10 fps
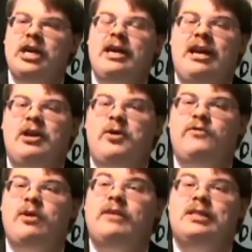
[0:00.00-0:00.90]
you know, if
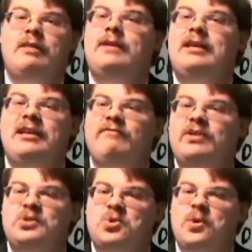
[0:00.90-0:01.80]
you have a limited
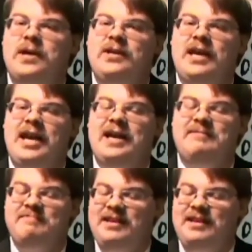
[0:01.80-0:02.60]
inventory and you can't,